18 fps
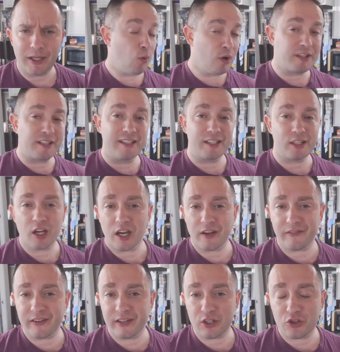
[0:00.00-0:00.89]
I worked in the
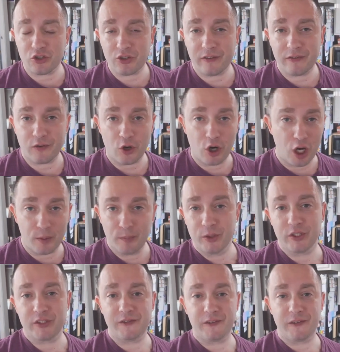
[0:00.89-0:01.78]
coffee industry for
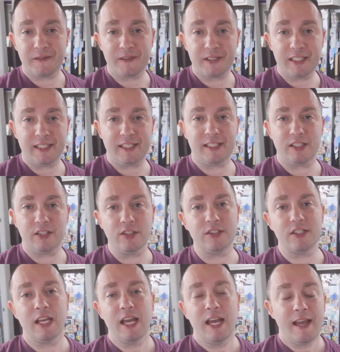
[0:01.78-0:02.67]
almost 15
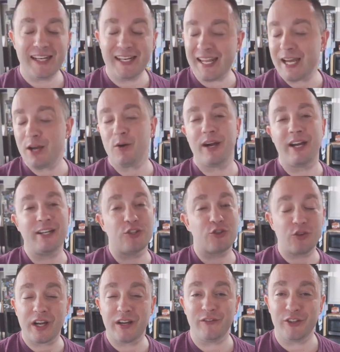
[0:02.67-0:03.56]
years, and now I
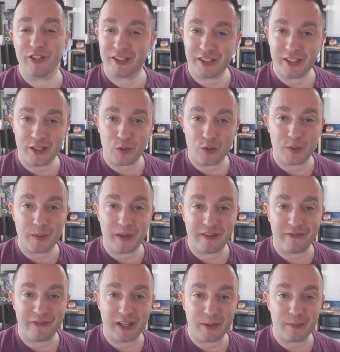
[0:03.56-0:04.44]
travel a ton with
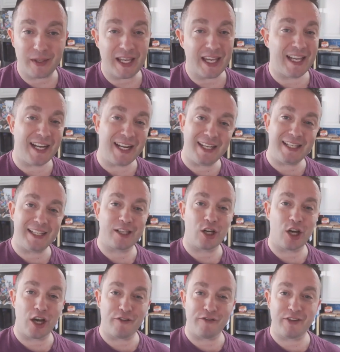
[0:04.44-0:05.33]
my family, and I need
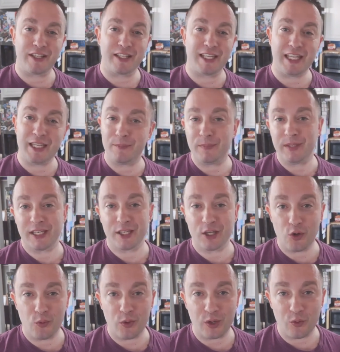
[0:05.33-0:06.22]
coffee to keep me
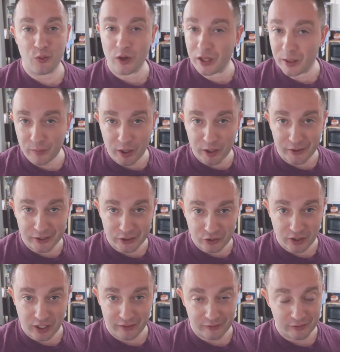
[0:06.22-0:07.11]
going while I'm on the
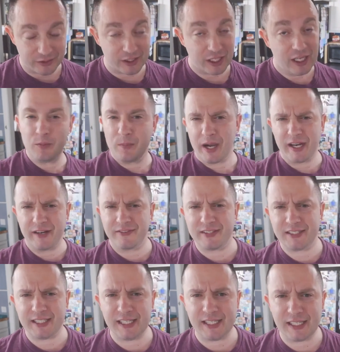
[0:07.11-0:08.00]
travels. You might
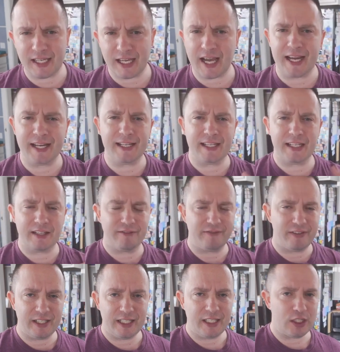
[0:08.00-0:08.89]
have seen I did a
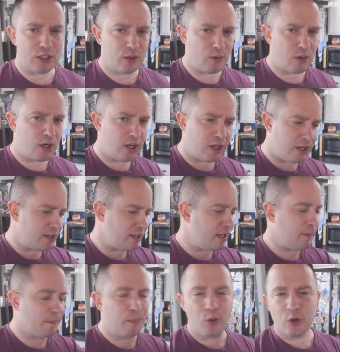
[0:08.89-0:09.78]
video on
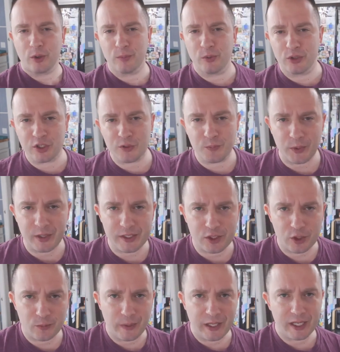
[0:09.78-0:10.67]
a portable
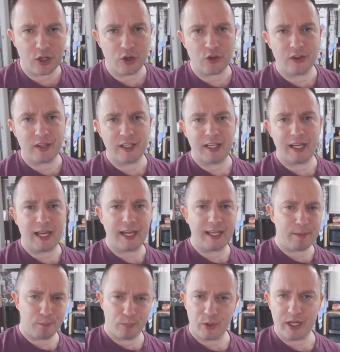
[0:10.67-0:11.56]
espresso maker that
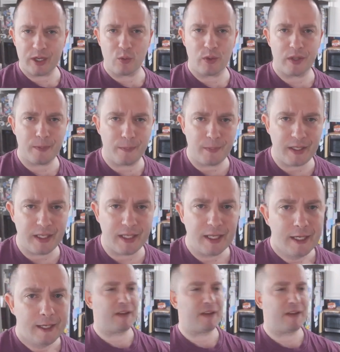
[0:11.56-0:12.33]
I bring with me.